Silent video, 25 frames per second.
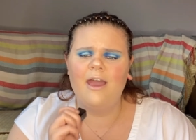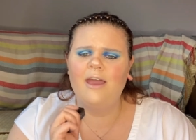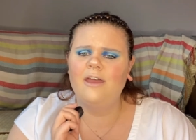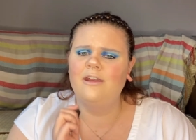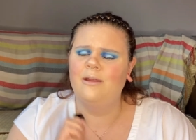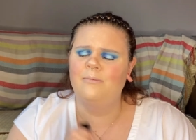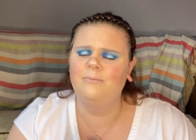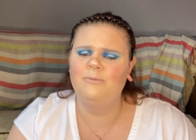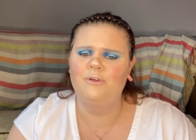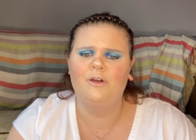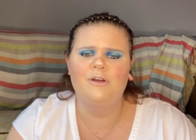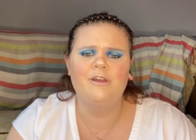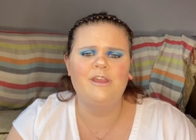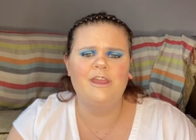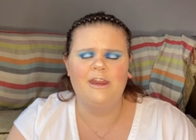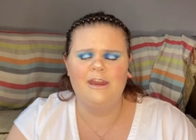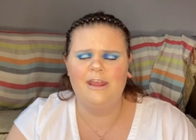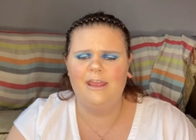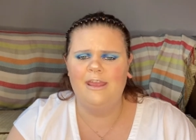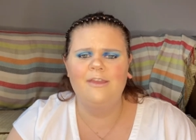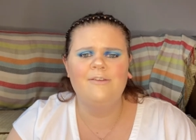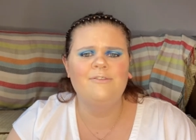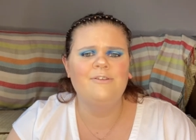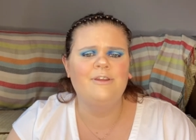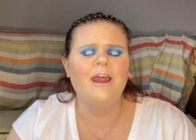and I'm not going to
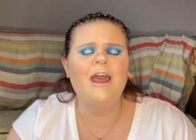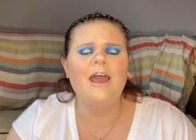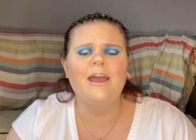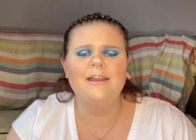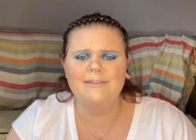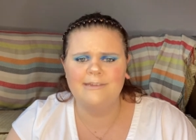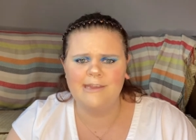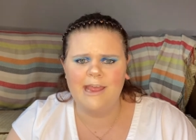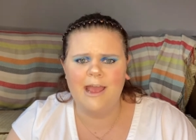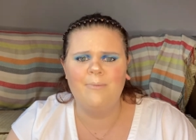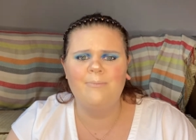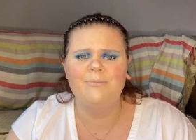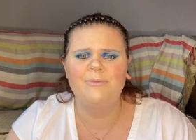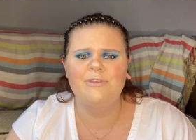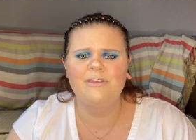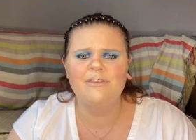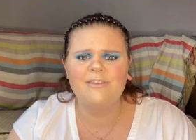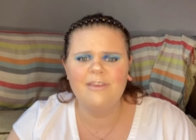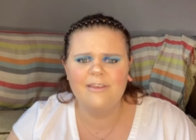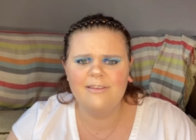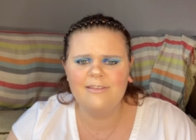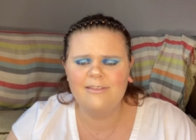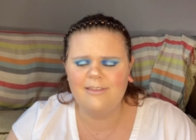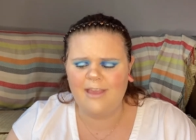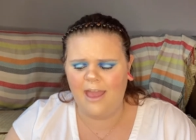even attempt
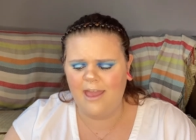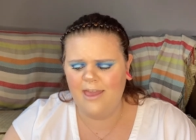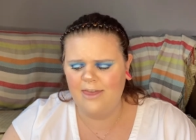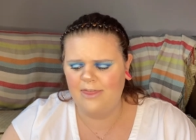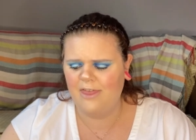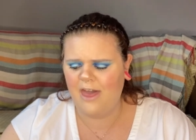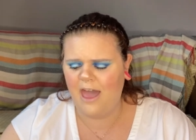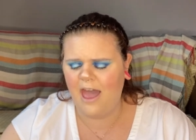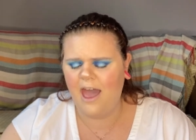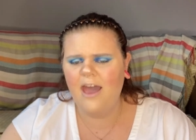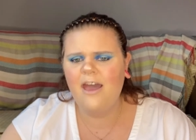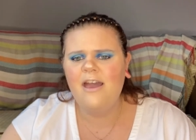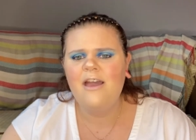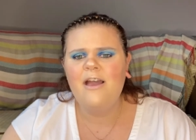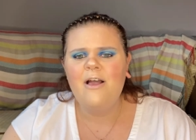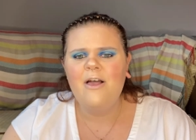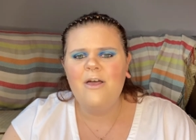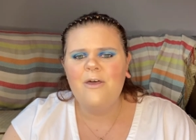to say that,